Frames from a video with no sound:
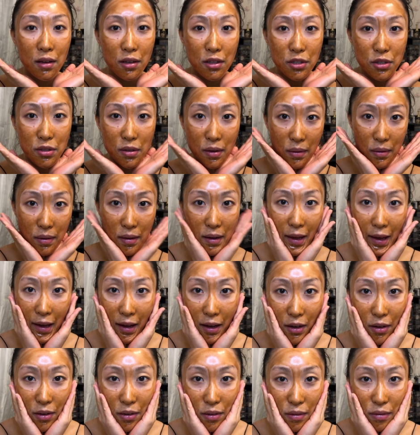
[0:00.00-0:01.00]
So
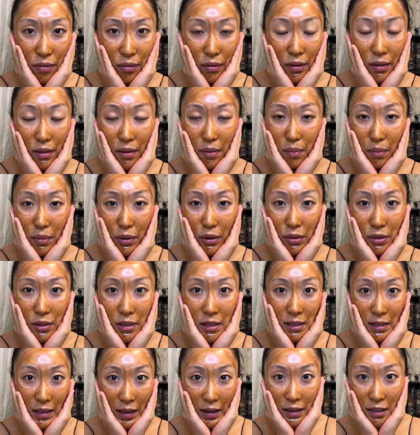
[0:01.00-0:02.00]
now for the
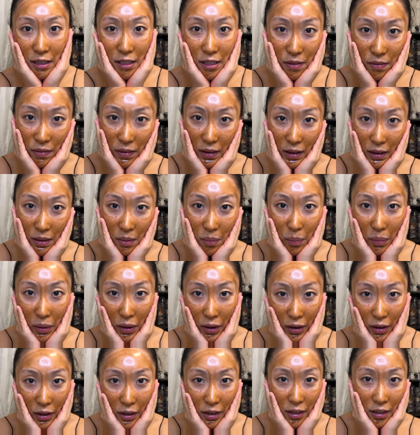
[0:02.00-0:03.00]
most satisfying
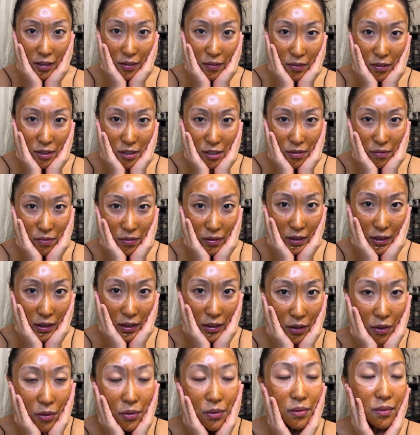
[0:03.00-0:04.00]
part of this
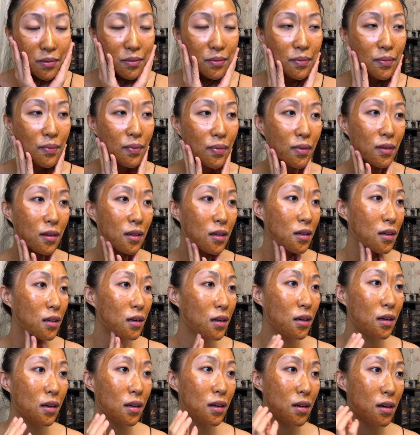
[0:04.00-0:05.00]
video,
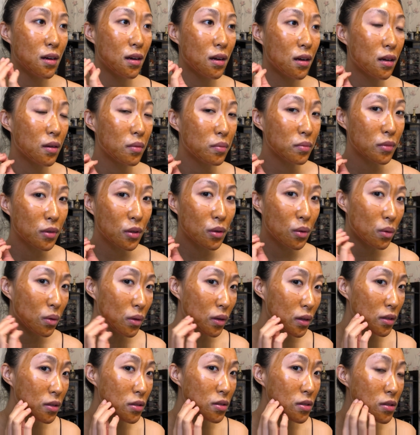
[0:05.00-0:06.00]
I'm
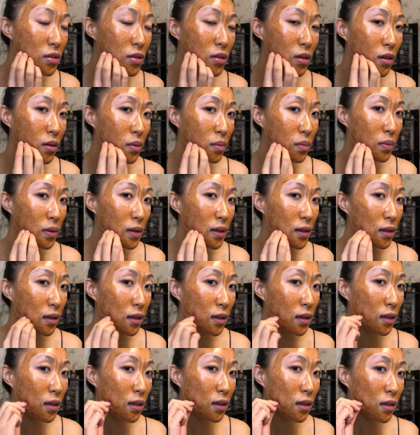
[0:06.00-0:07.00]
going to start
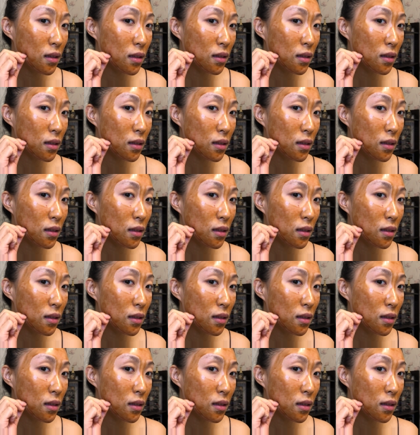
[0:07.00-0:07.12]
peeling.